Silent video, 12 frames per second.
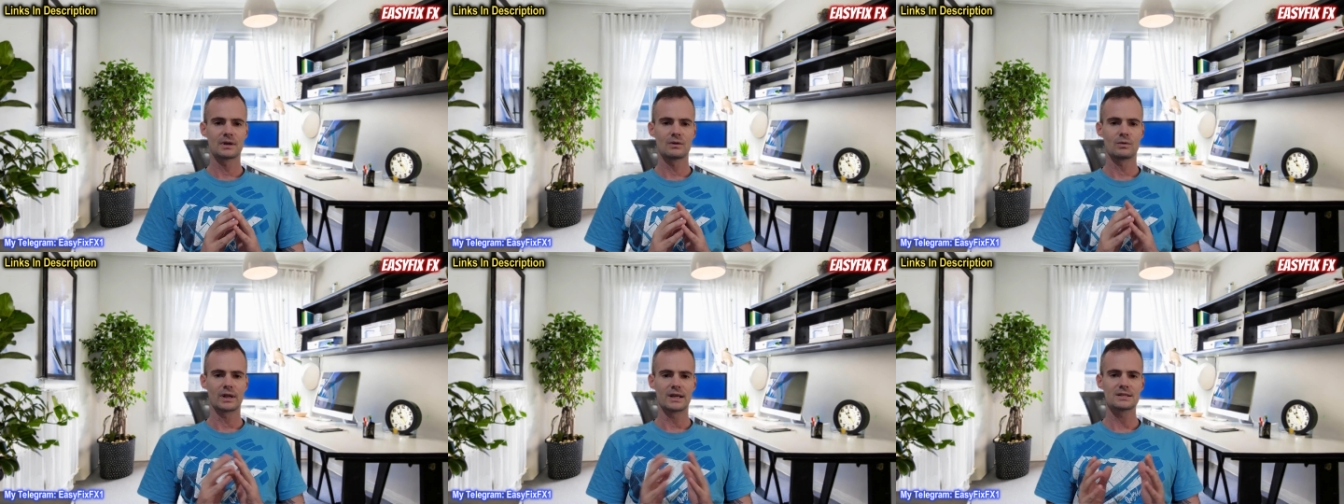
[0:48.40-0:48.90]

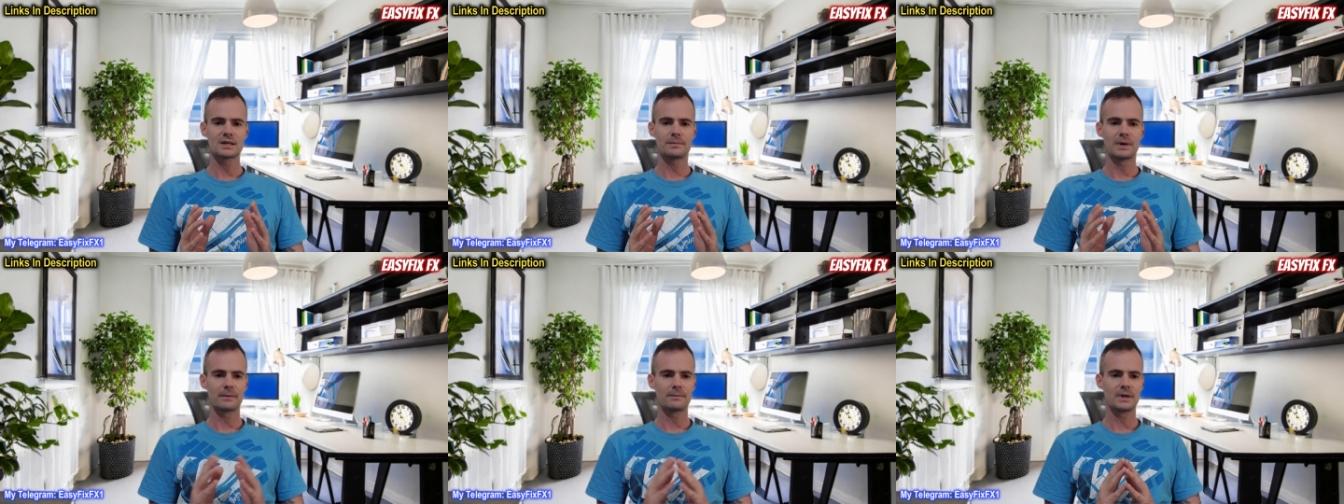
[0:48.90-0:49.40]
what ends up
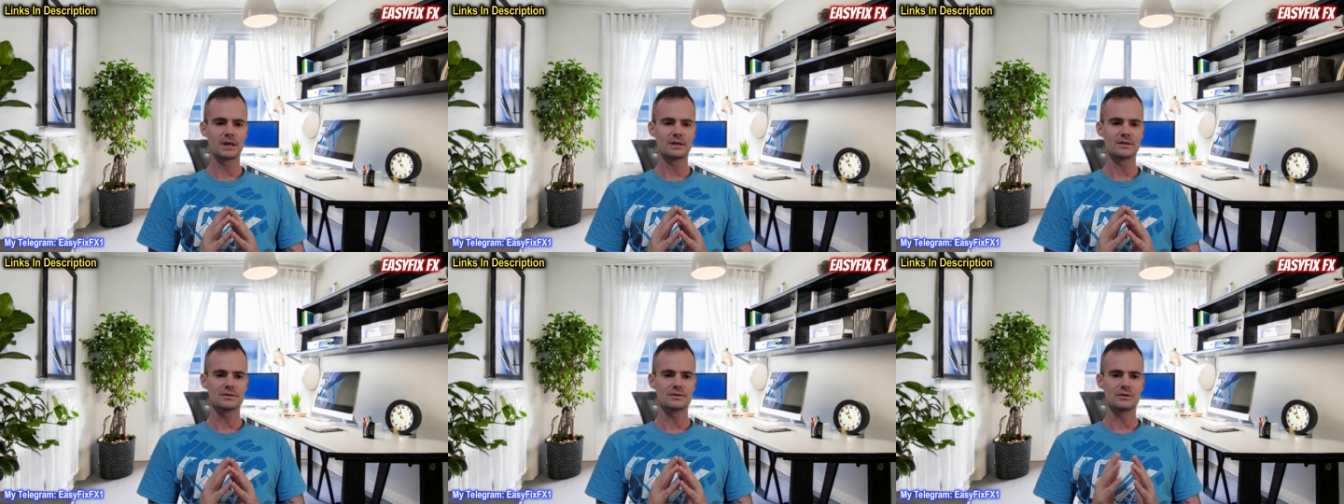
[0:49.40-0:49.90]
happening
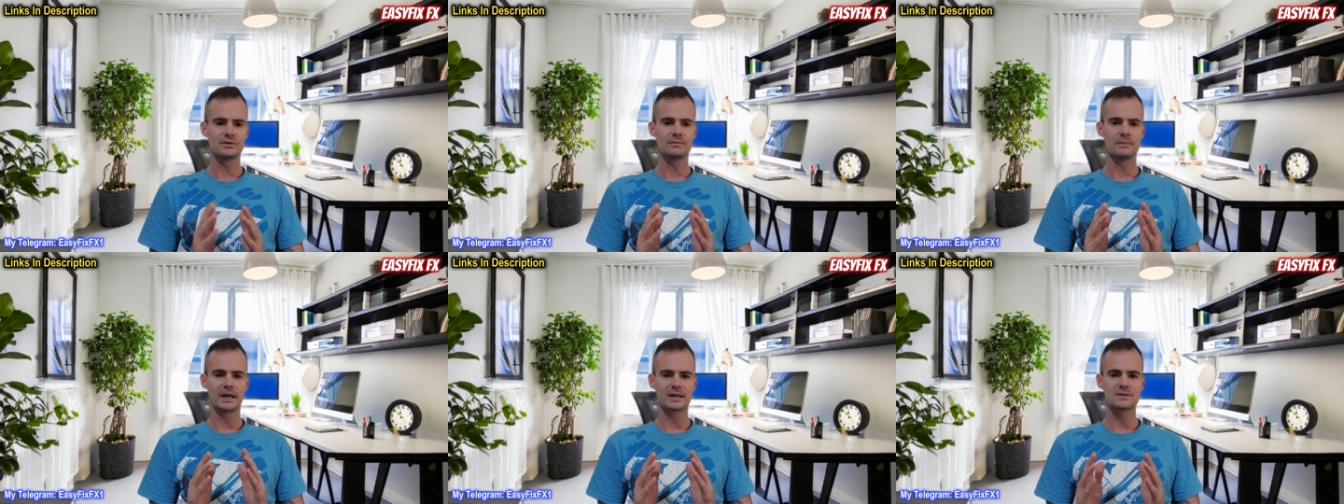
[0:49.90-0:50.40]
is you
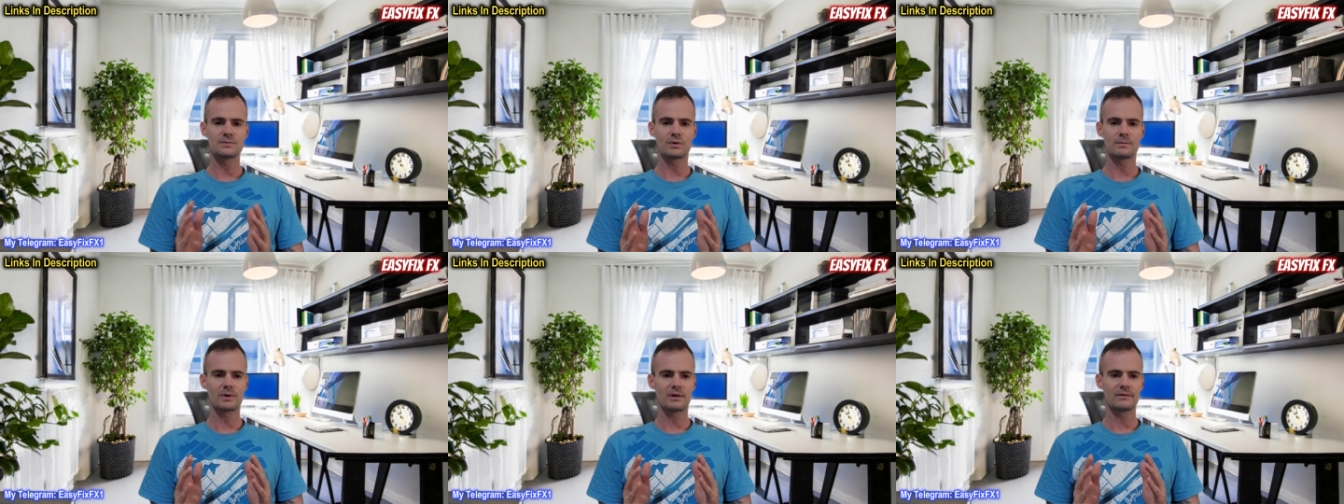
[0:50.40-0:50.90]
make small
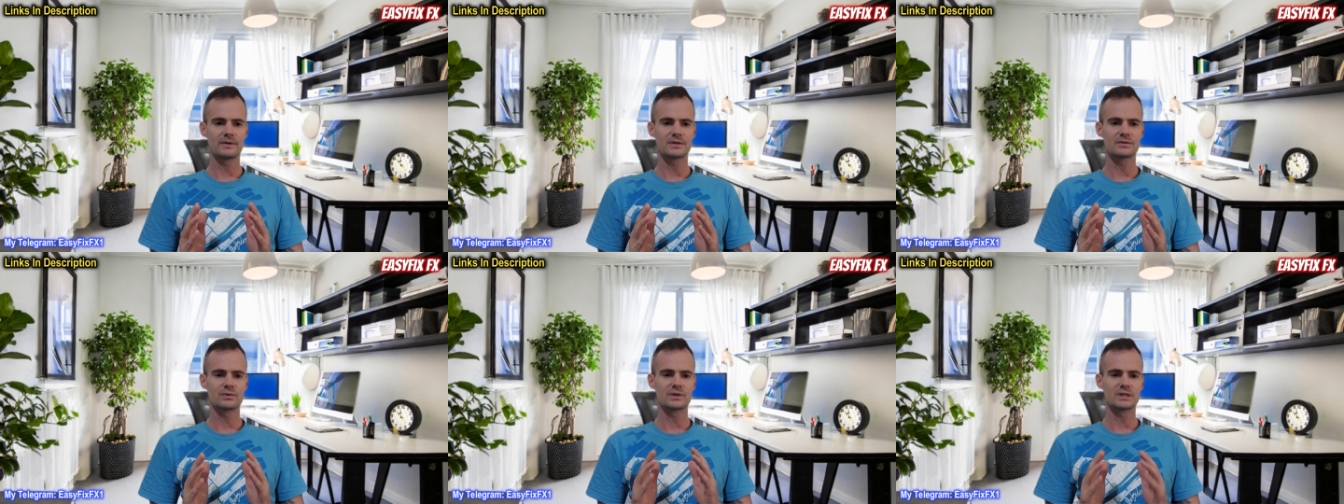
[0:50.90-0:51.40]

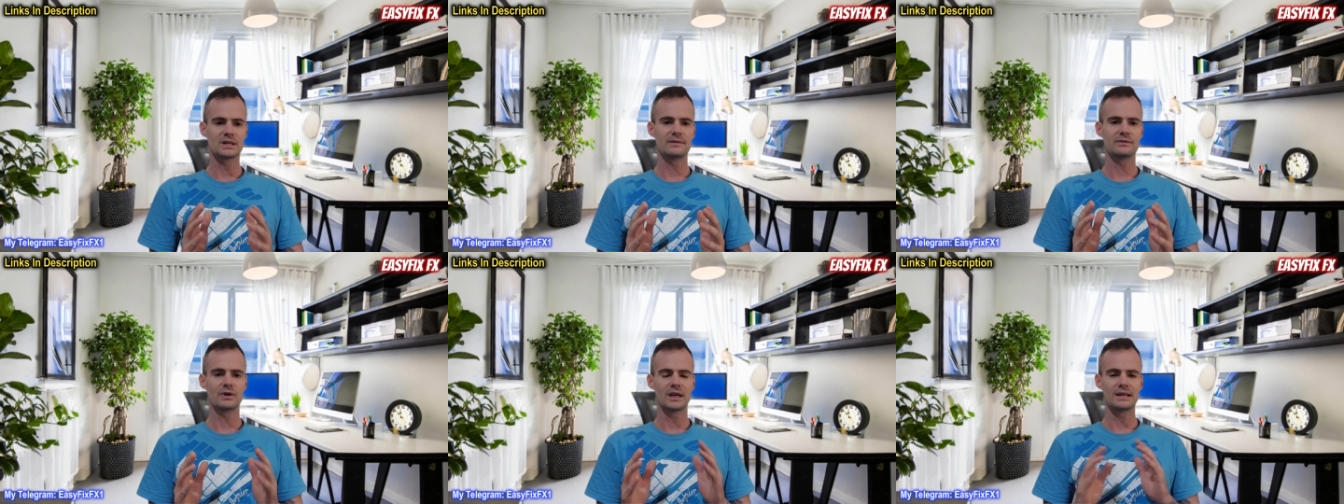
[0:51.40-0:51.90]
profits which
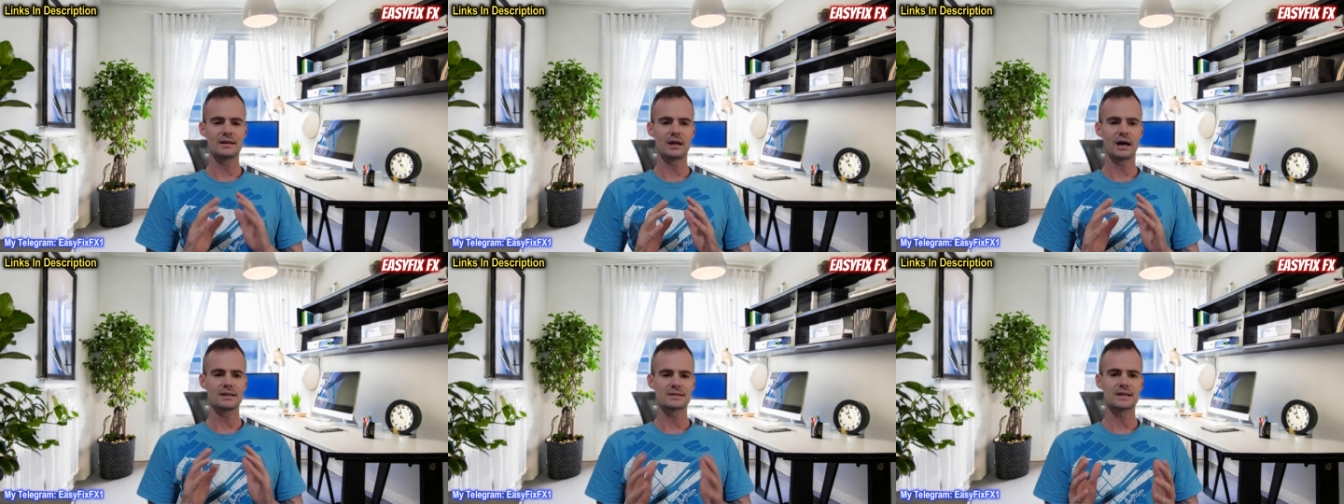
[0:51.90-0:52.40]
leave you
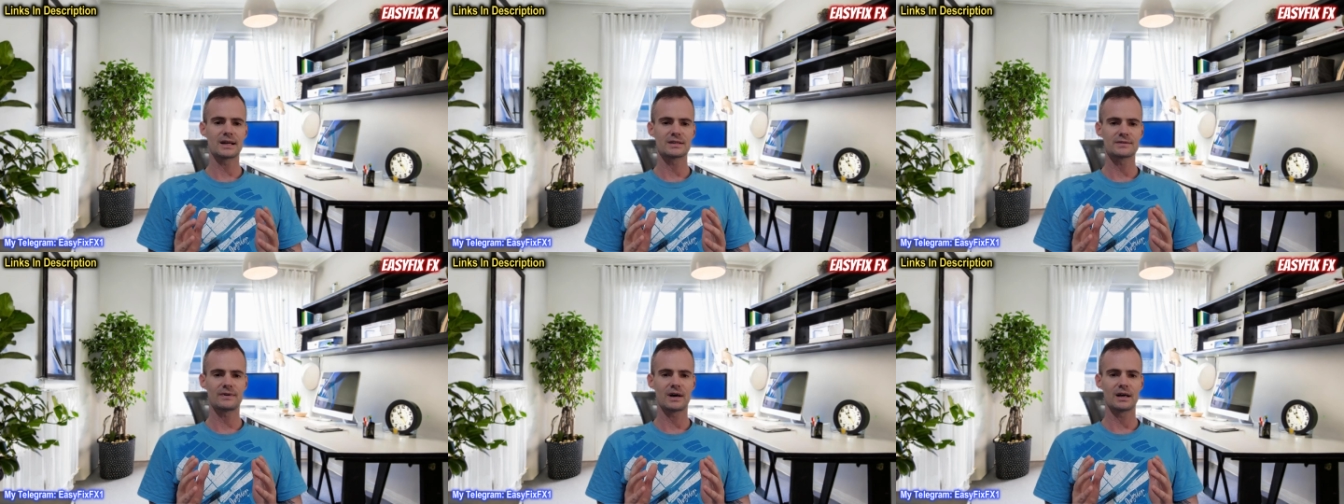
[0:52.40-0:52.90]

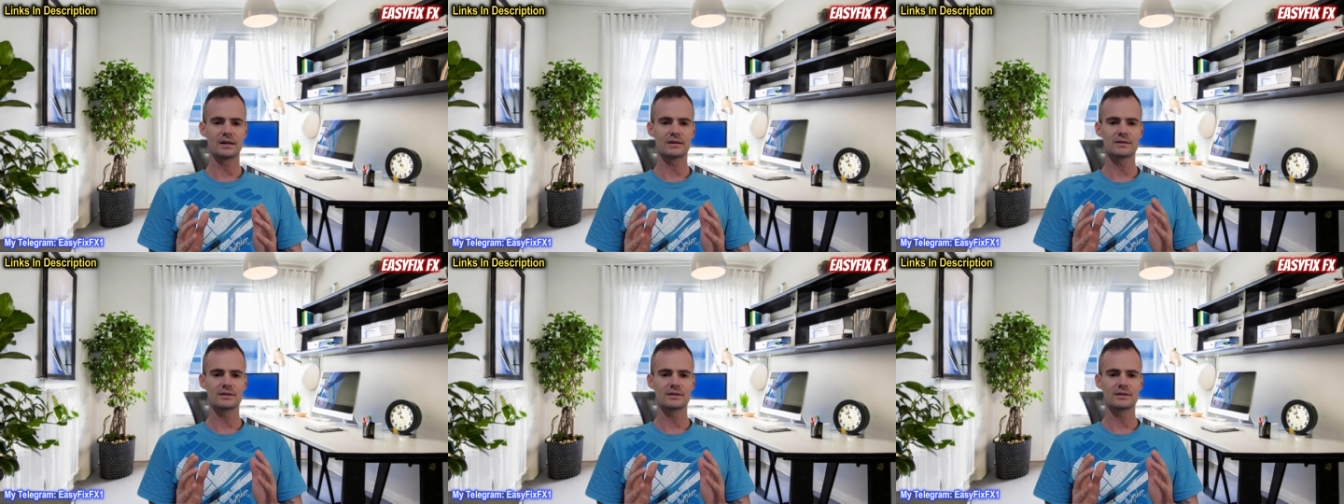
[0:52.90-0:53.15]
unsatisfied